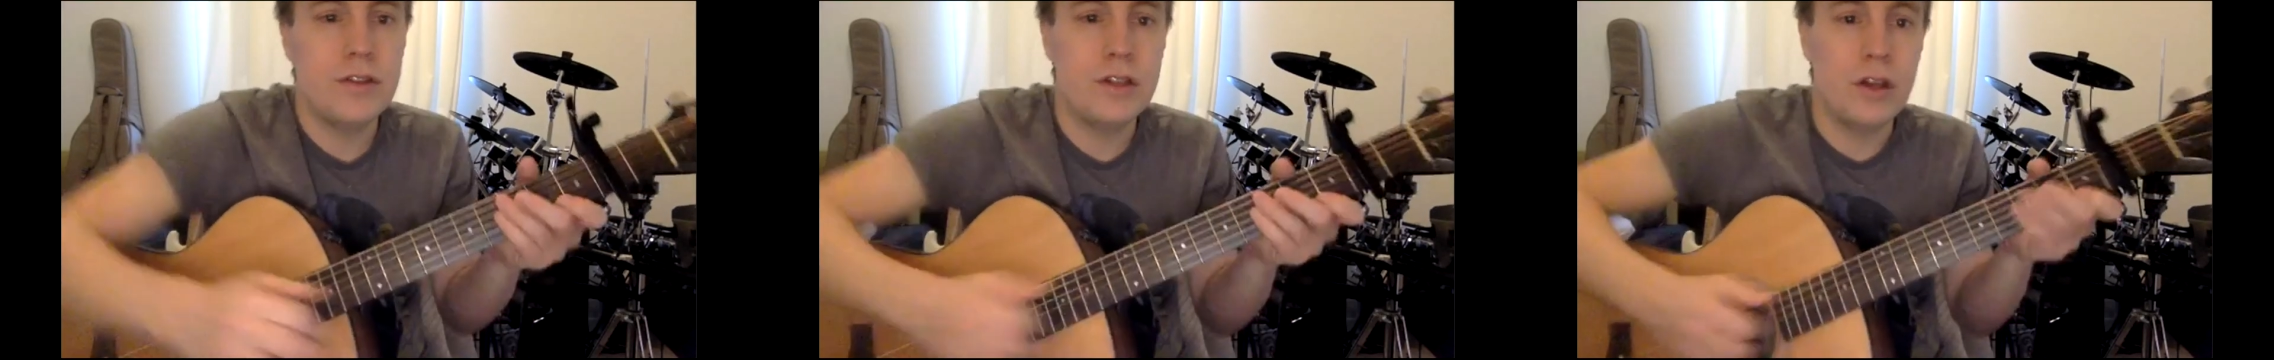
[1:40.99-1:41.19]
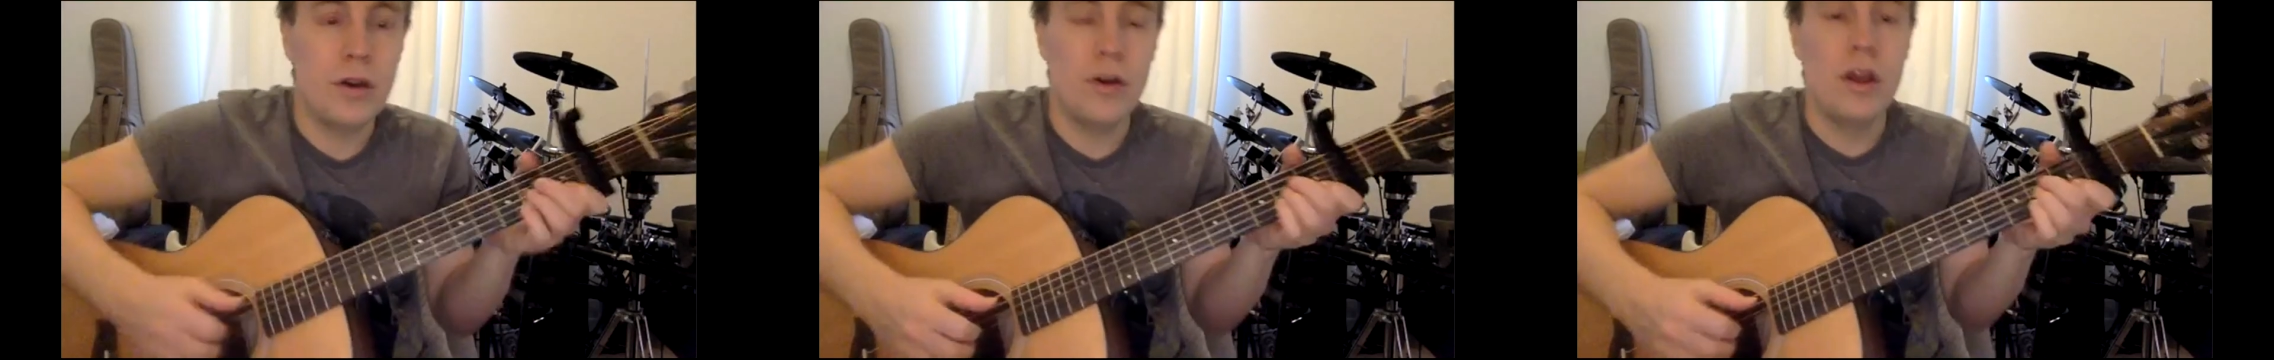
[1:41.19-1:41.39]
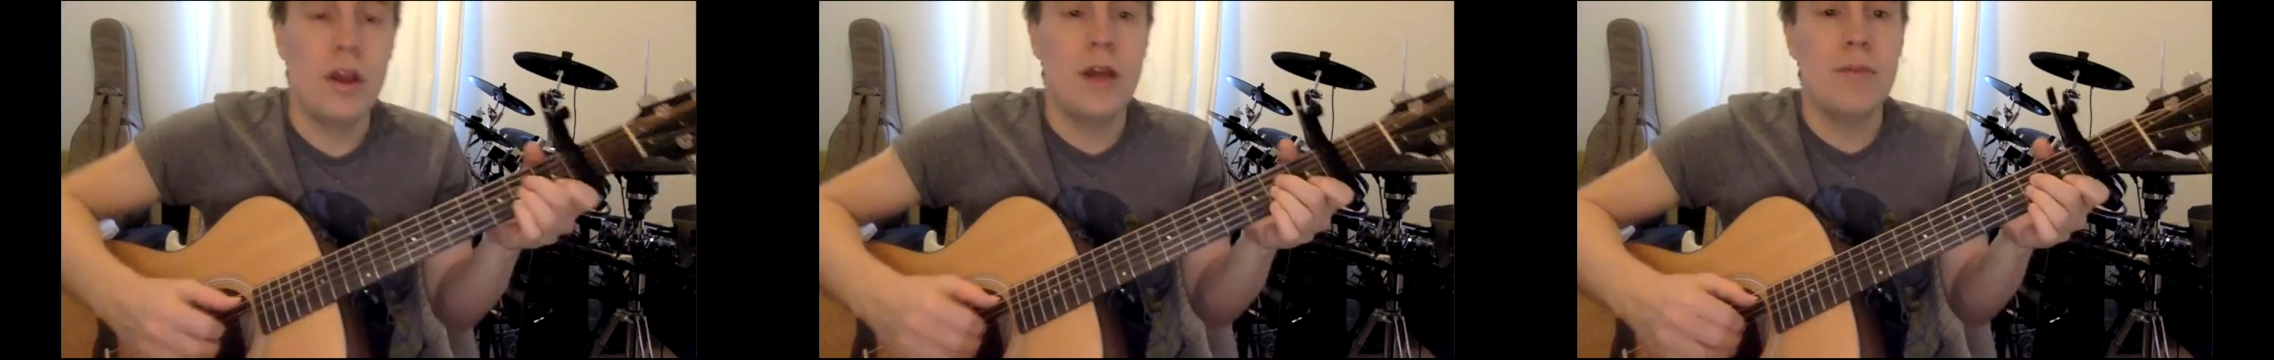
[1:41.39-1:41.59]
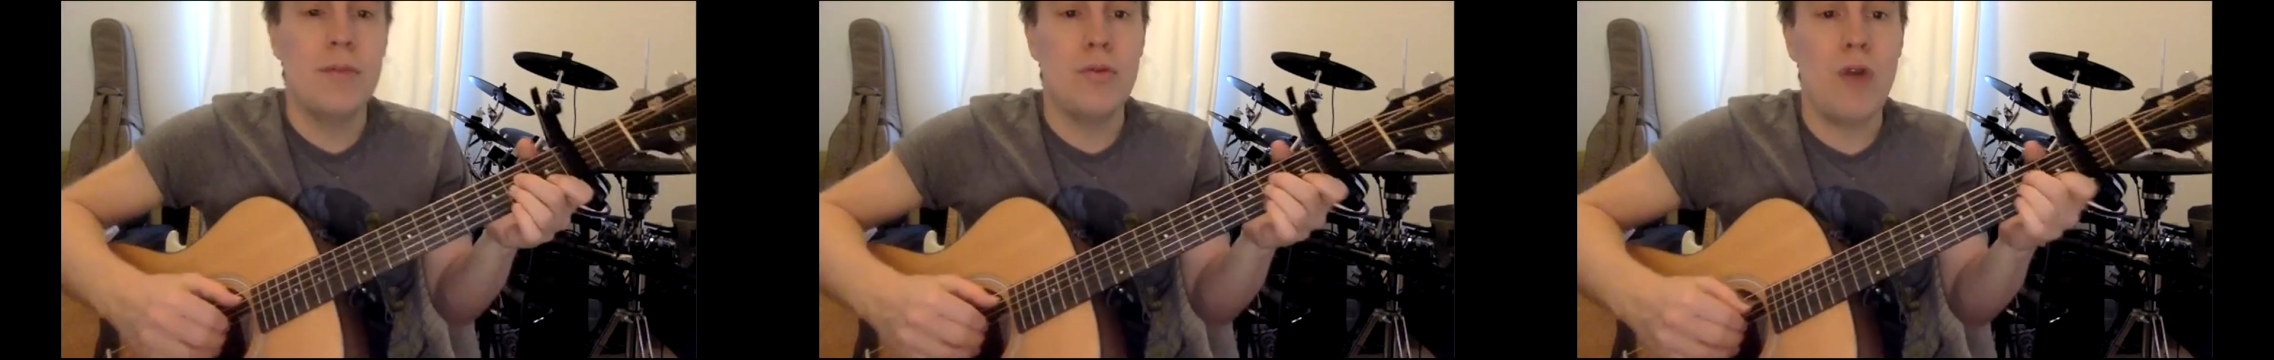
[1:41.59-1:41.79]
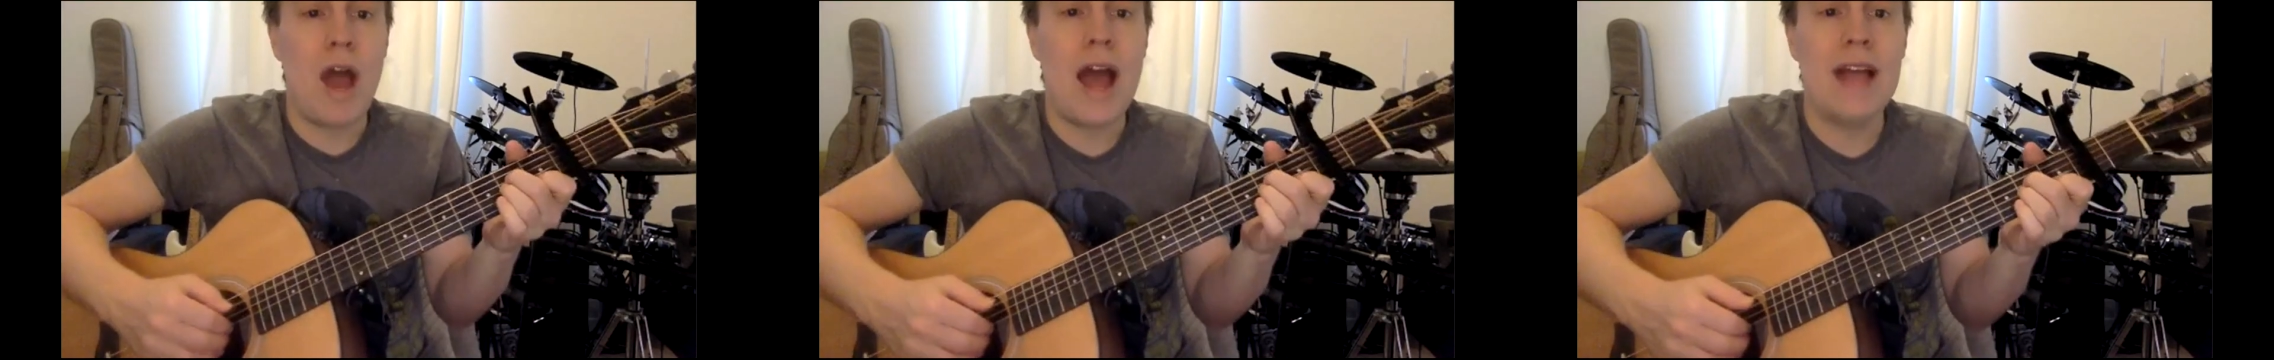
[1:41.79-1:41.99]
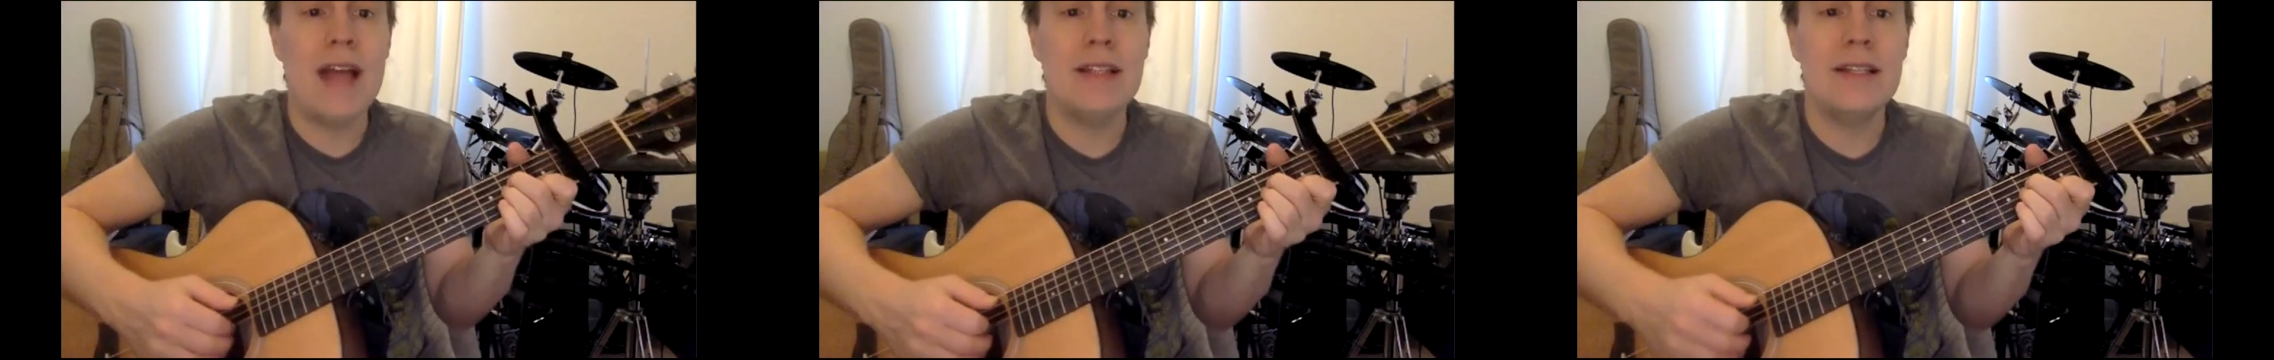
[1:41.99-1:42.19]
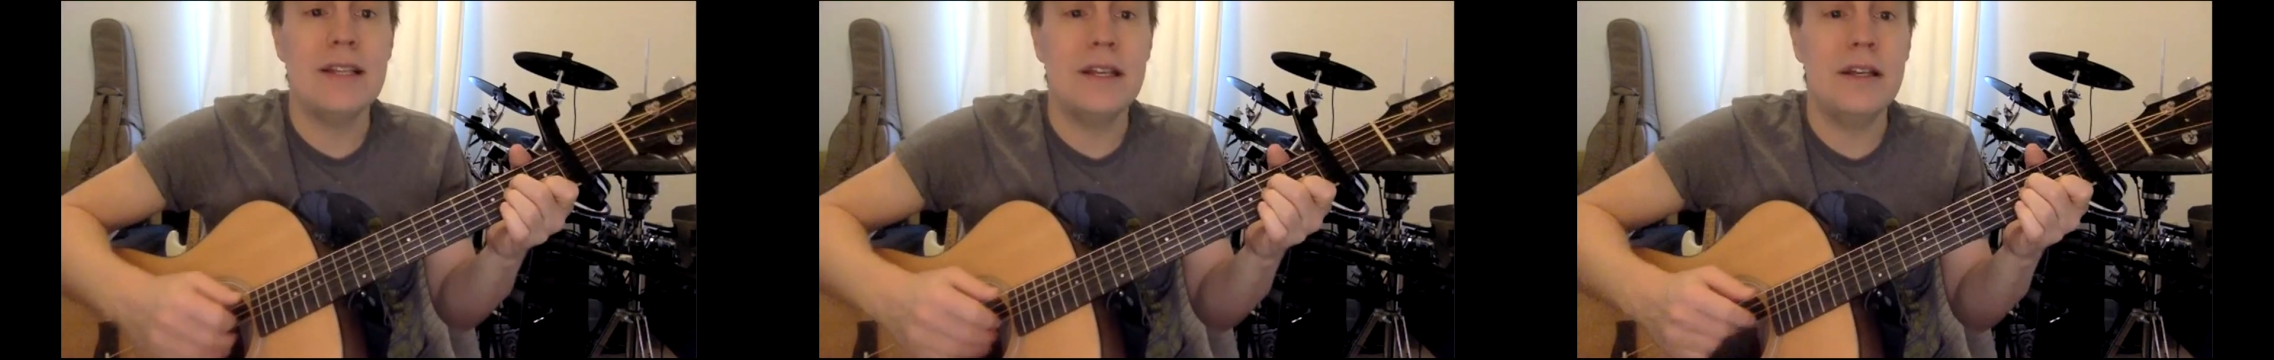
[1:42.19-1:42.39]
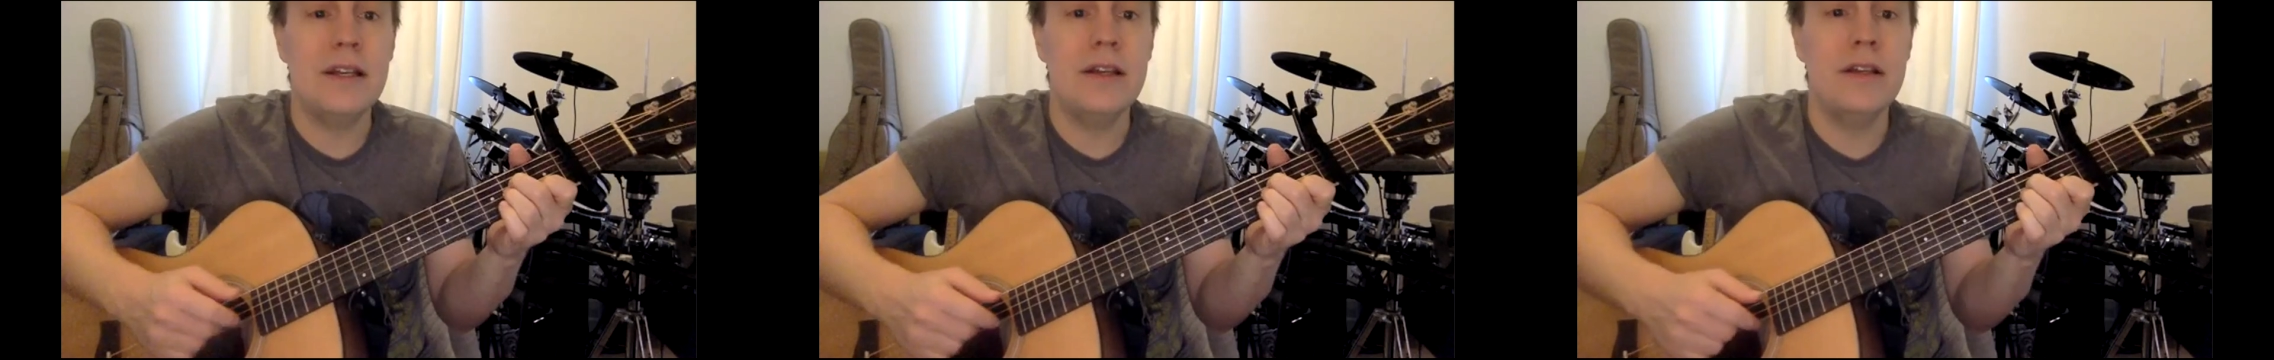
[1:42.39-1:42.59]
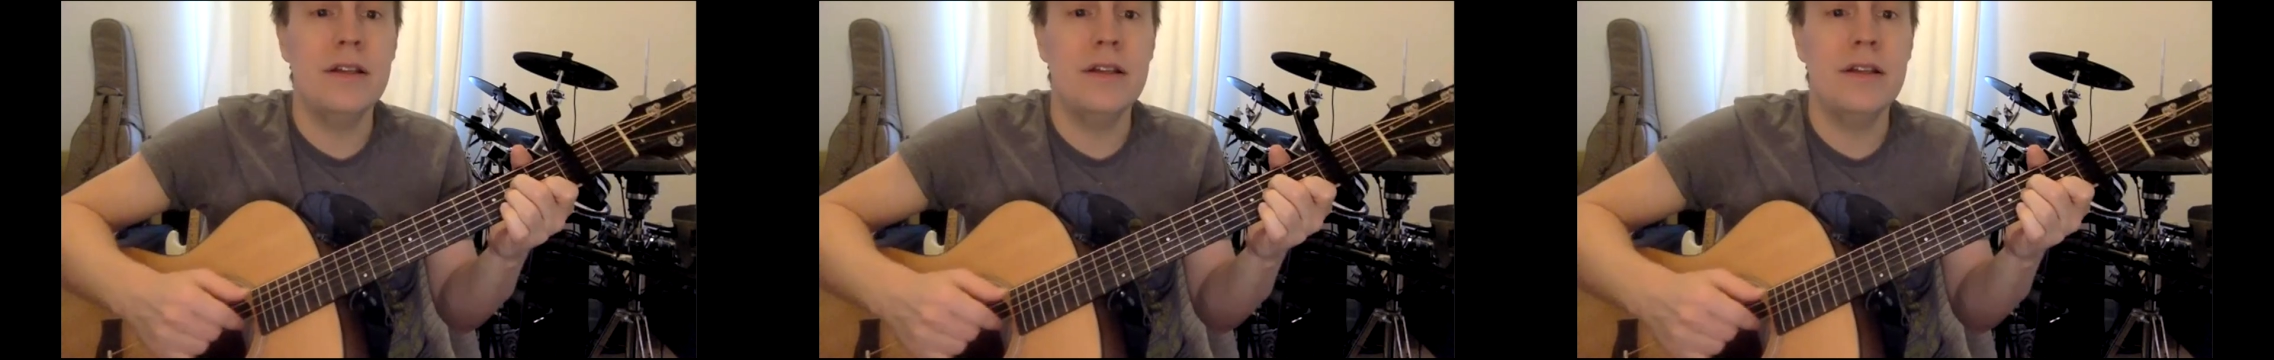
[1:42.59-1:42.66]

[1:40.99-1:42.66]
to go brighten.